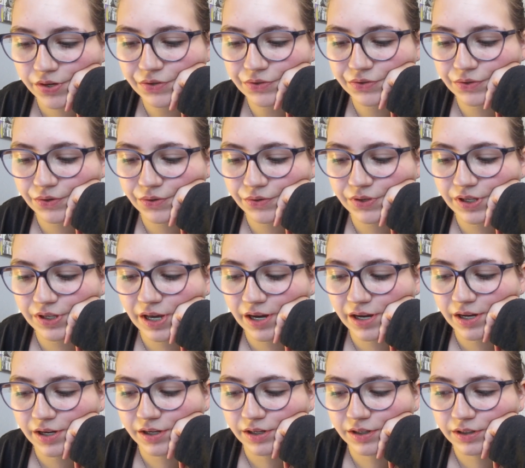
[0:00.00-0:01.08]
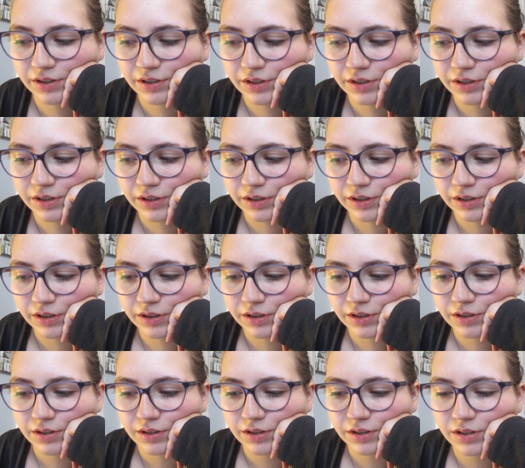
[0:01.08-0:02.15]
So yeah.
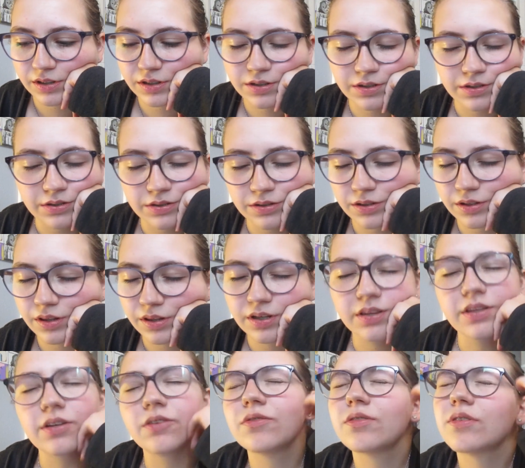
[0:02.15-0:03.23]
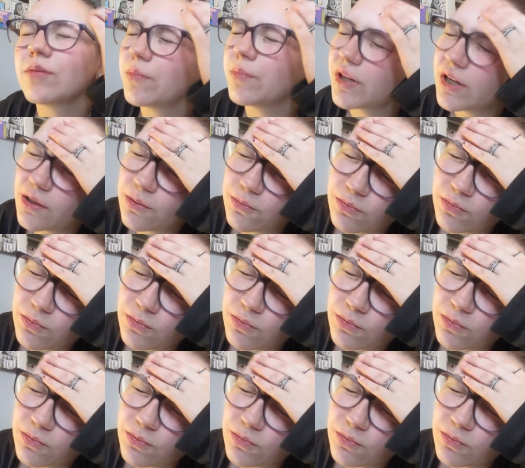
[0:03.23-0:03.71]
I seriously think there was something I